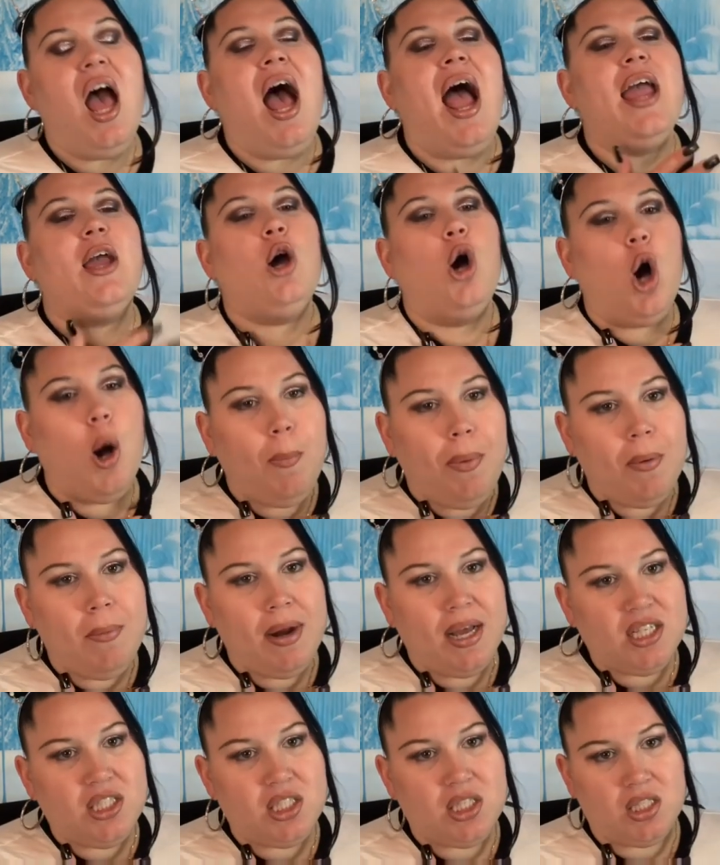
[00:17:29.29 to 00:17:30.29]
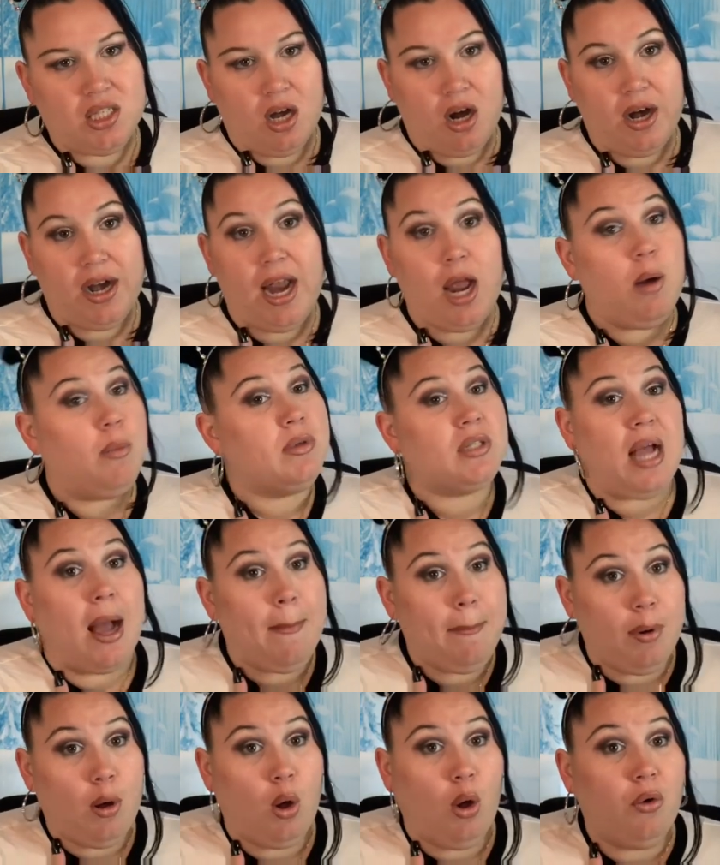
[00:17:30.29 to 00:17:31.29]
I hope I'm not sorry. I almost
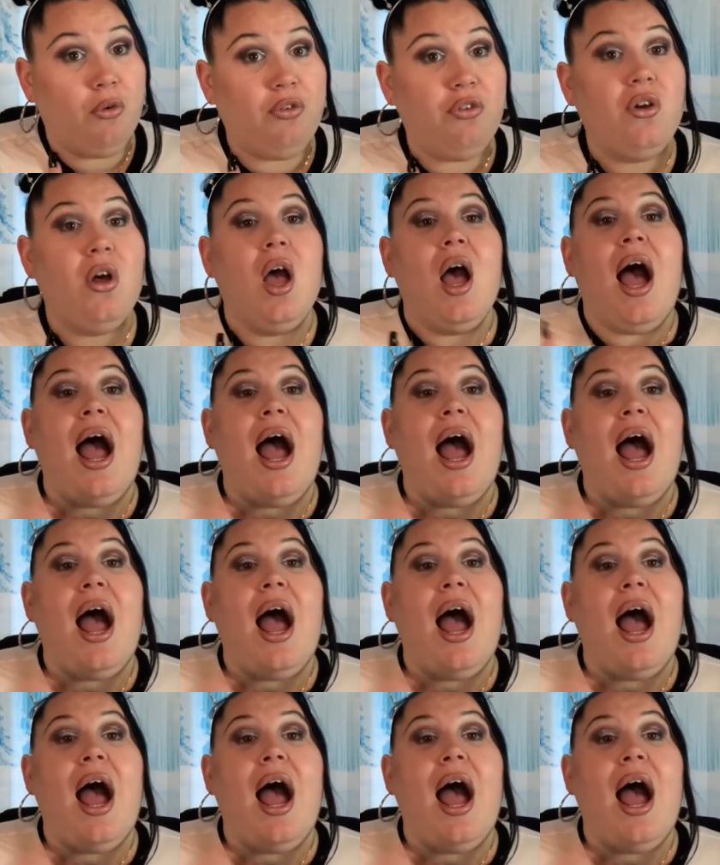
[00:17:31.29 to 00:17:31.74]
got both.